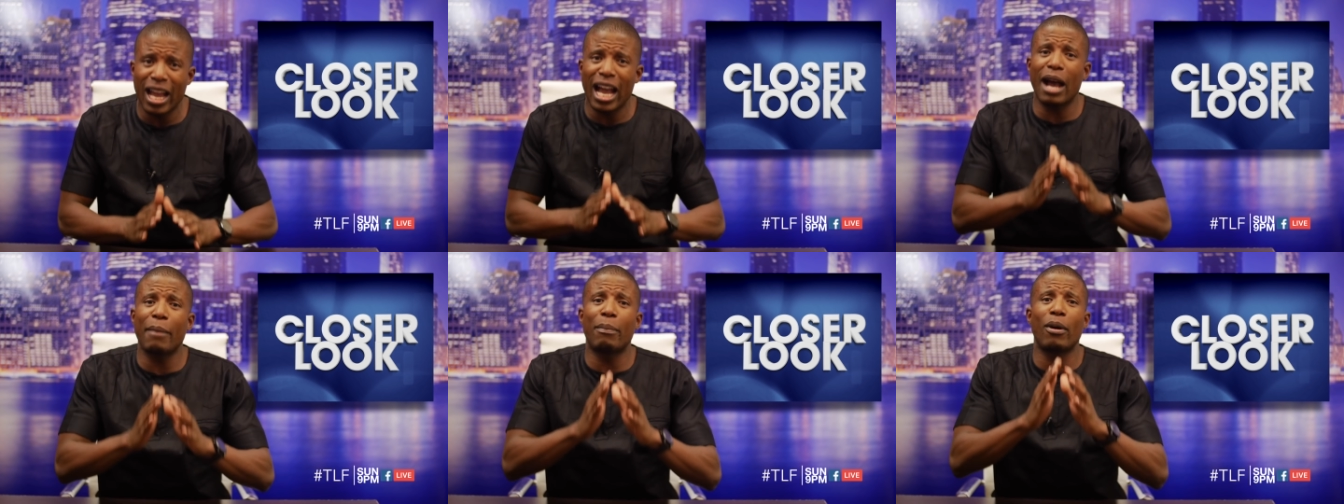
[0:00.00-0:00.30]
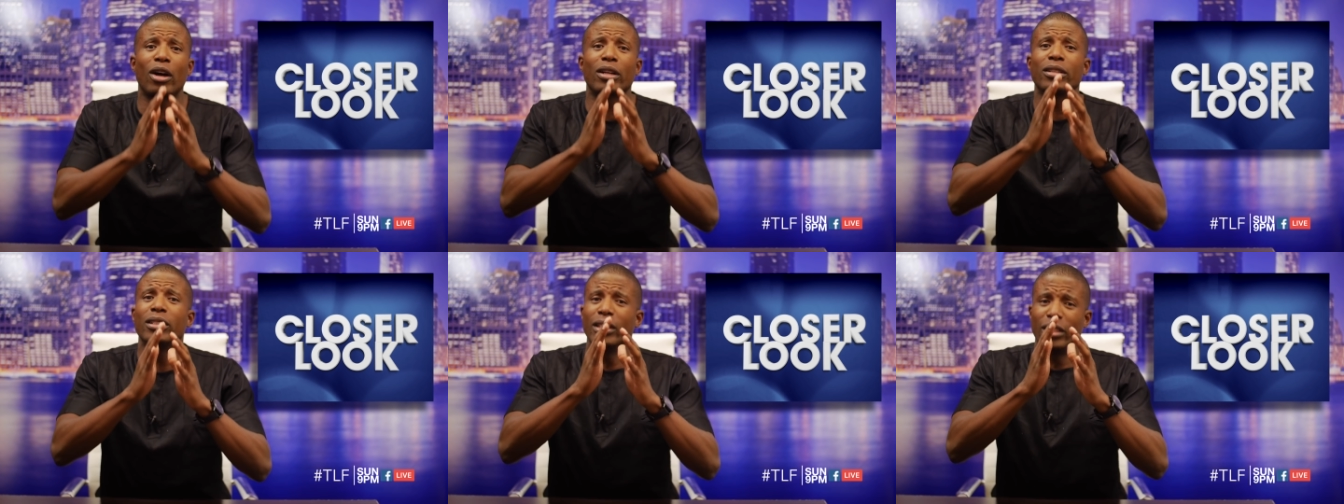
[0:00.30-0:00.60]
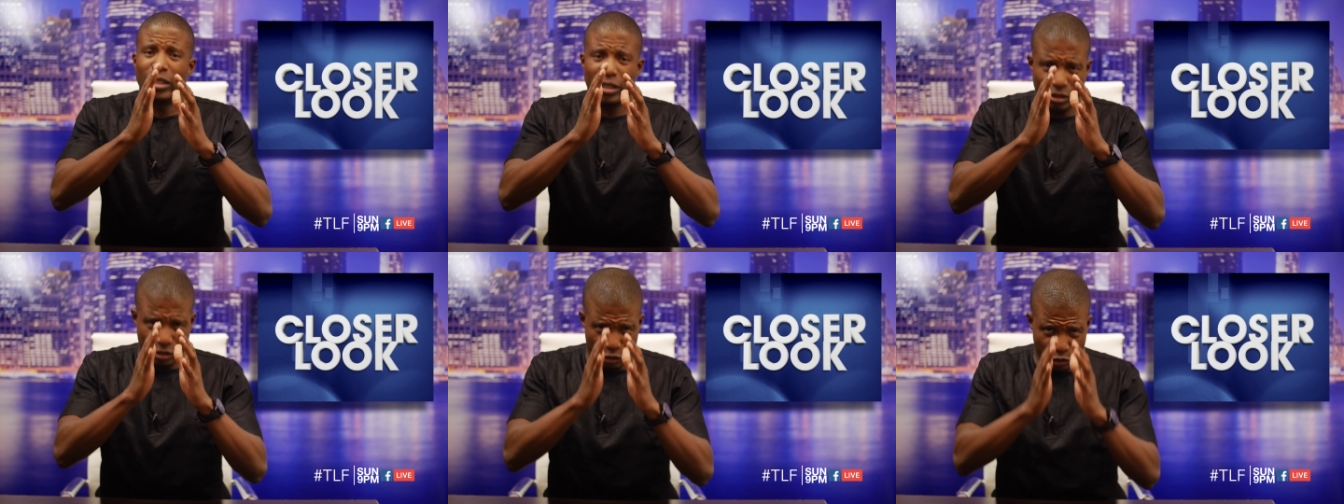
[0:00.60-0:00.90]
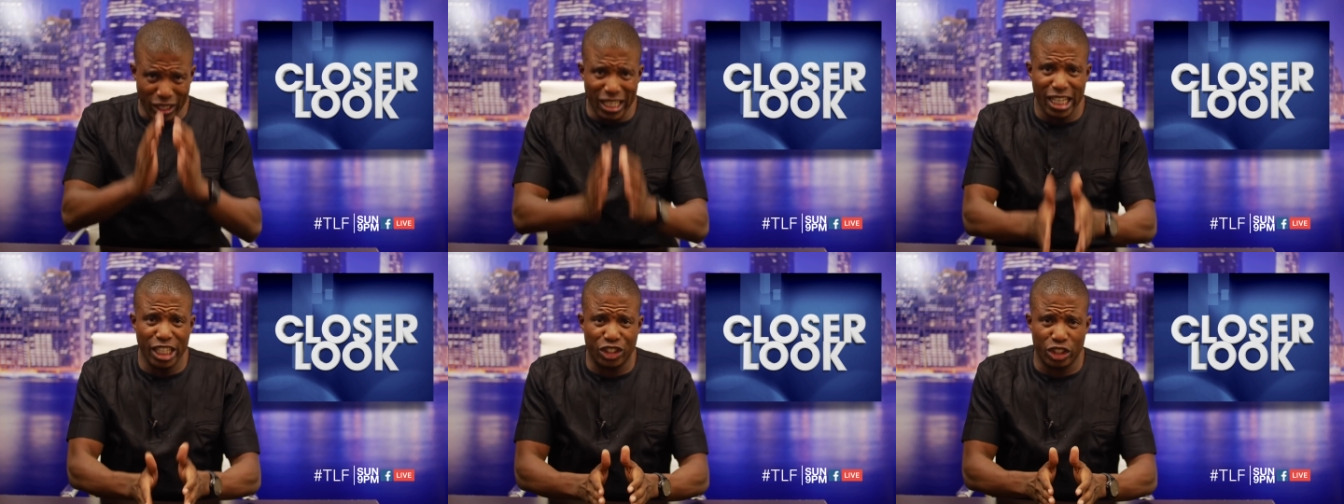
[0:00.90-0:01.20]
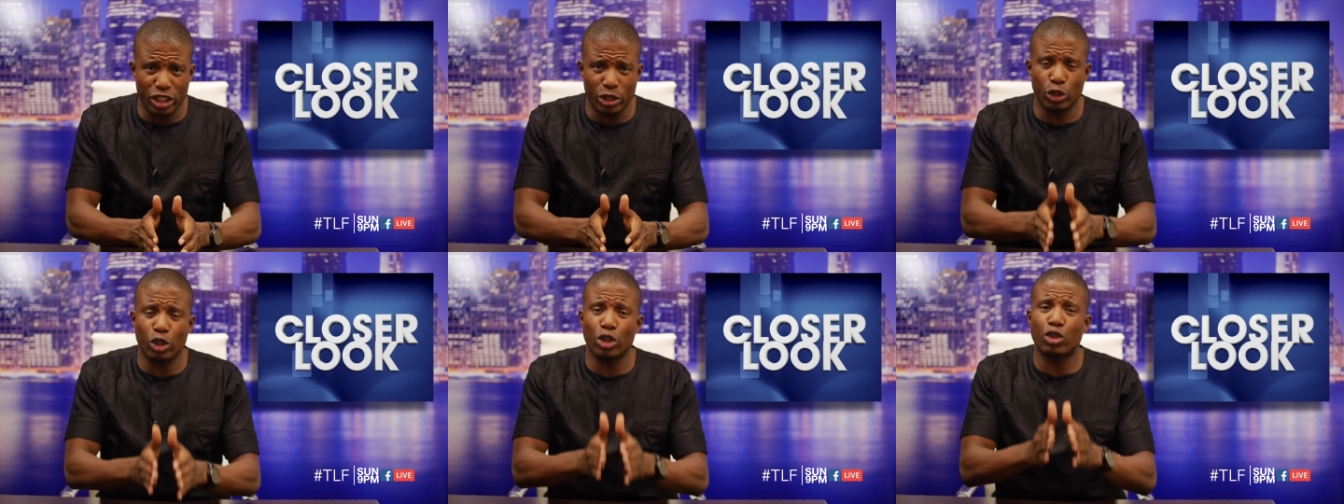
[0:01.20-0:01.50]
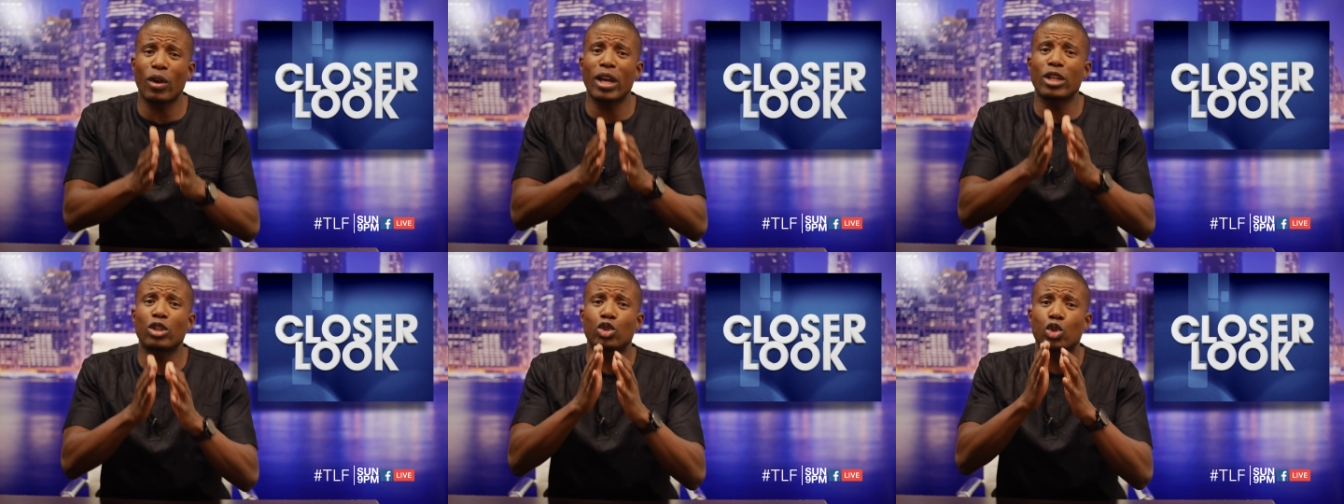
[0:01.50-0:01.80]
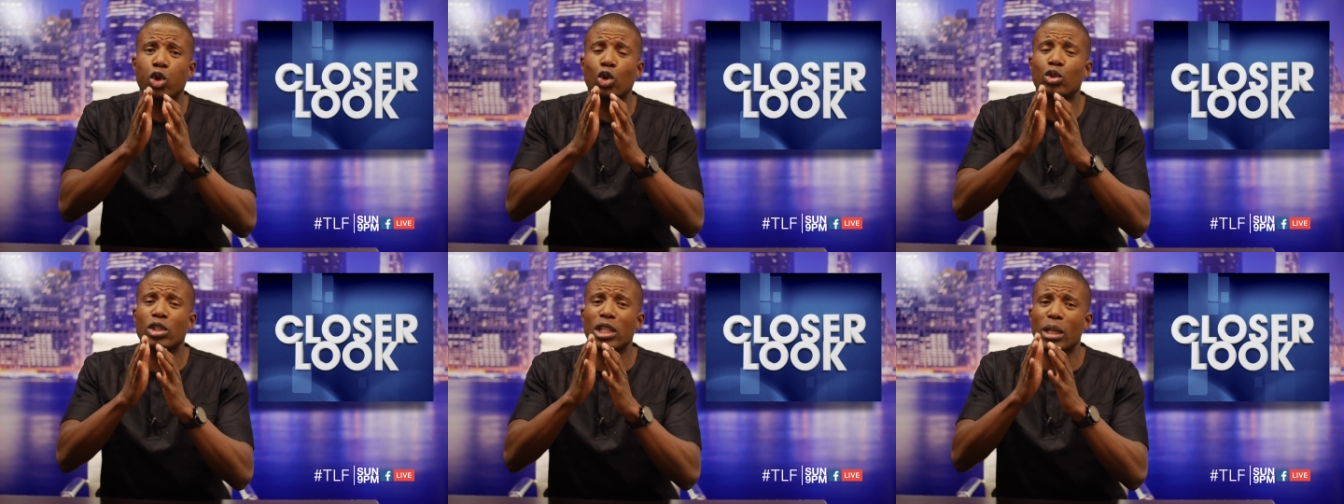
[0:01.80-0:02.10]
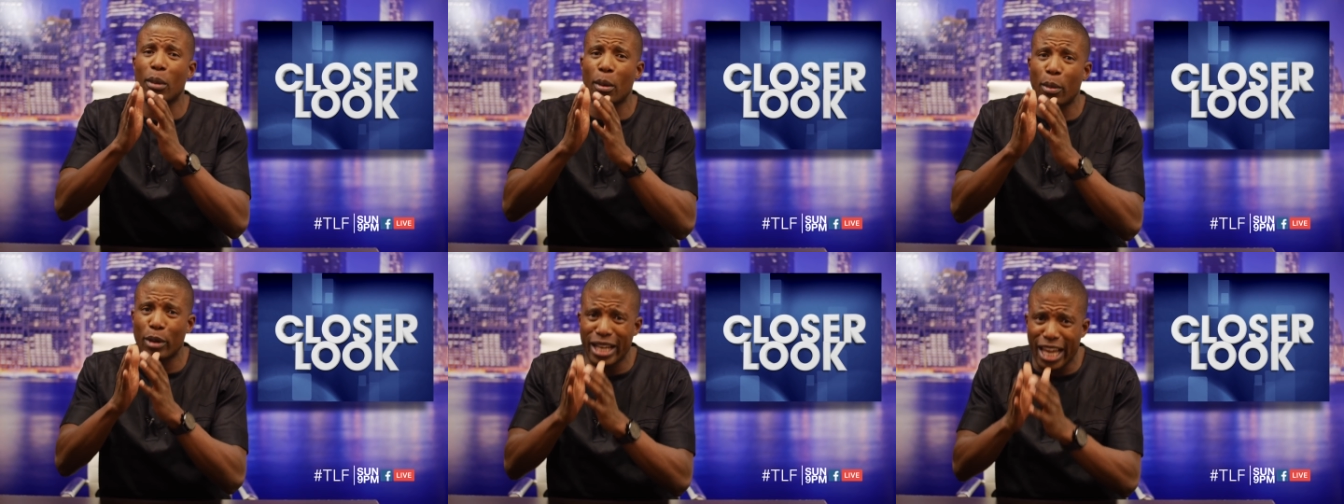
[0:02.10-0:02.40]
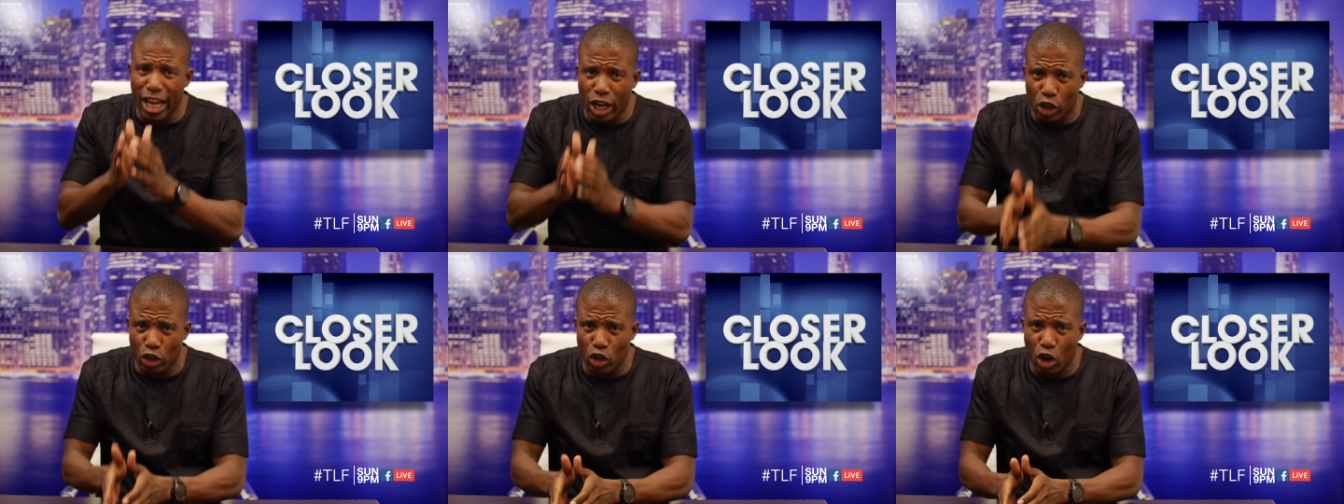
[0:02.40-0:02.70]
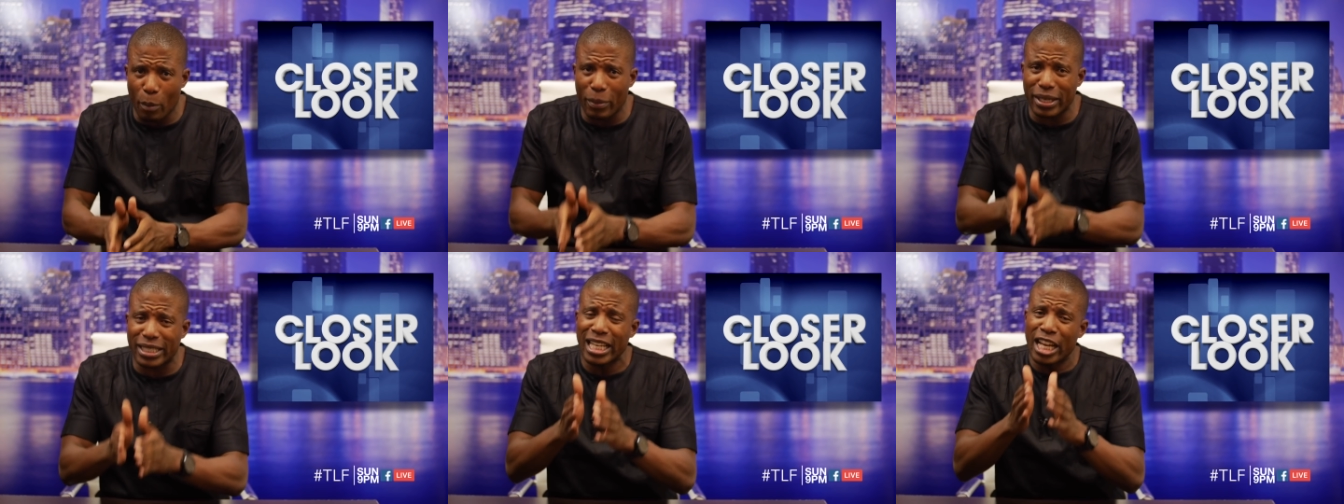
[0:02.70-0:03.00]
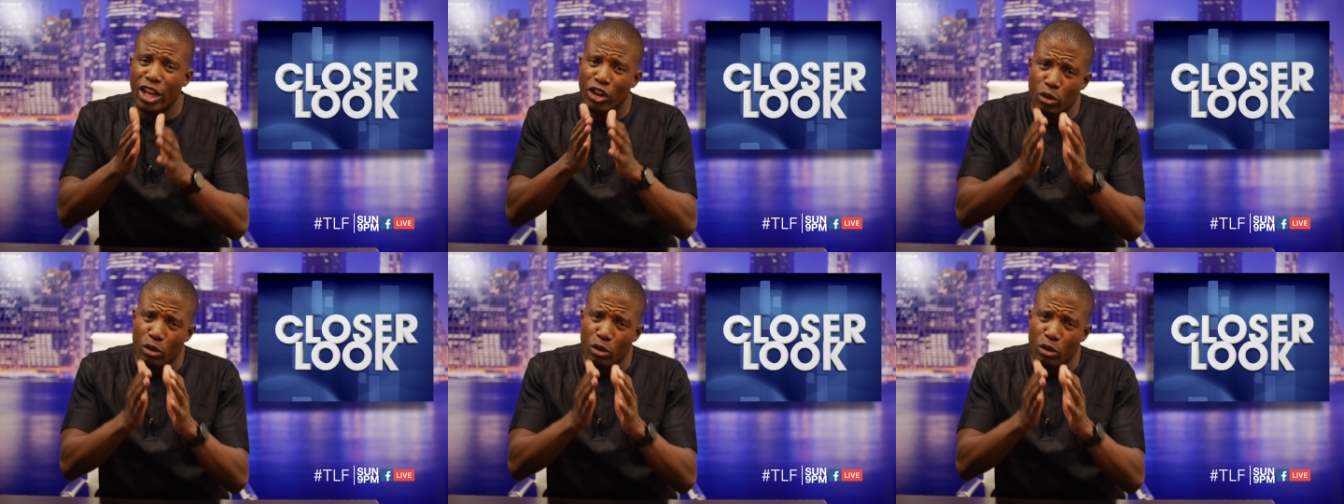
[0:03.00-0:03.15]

about religion, you're trying to talk to them about economics.